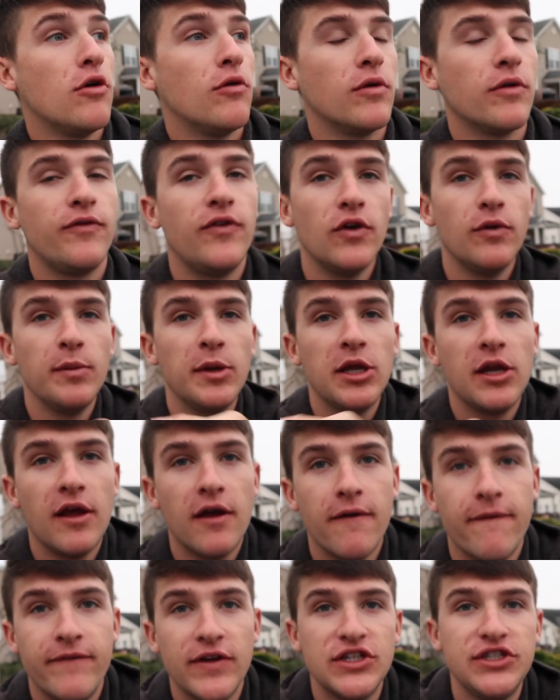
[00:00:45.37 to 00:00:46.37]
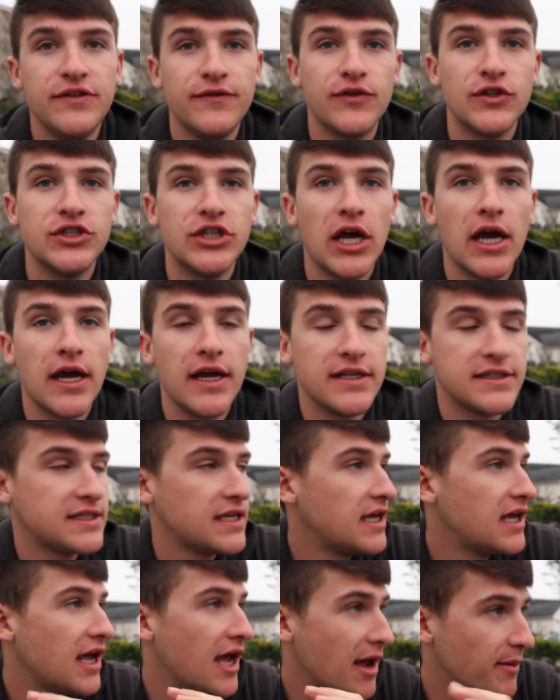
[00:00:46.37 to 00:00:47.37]
we're filming fishing for giants
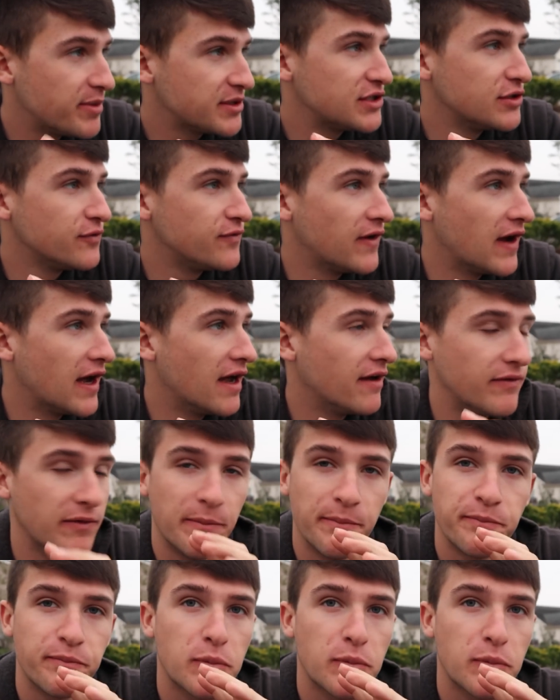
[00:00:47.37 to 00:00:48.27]
episode 5